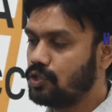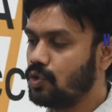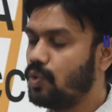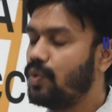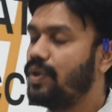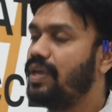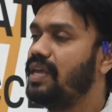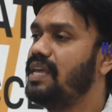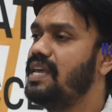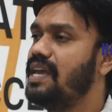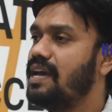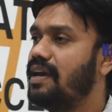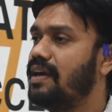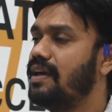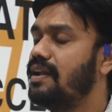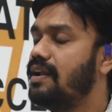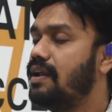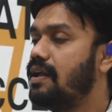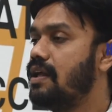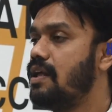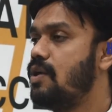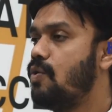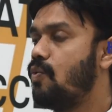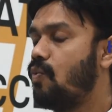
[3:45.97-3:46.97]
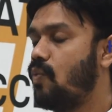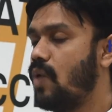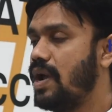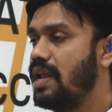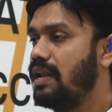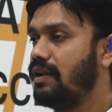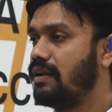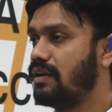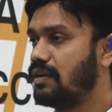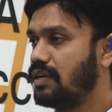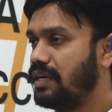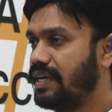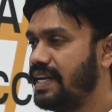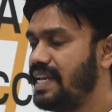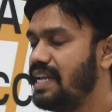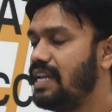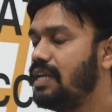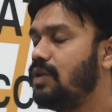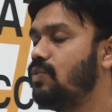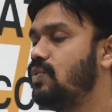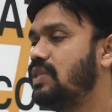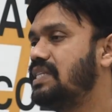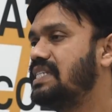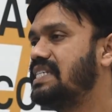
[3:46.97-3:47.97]
So here, while
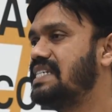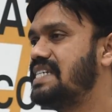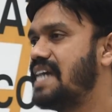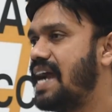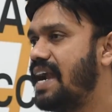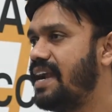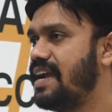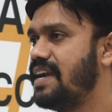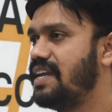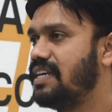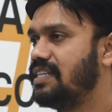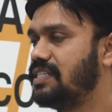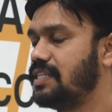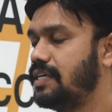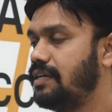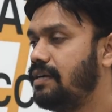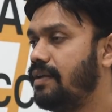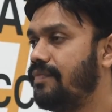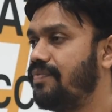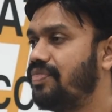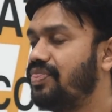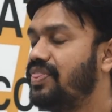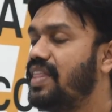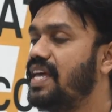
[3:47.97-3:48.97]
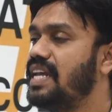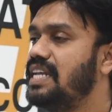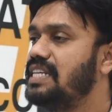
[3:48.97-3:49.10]
dealing with standard agent,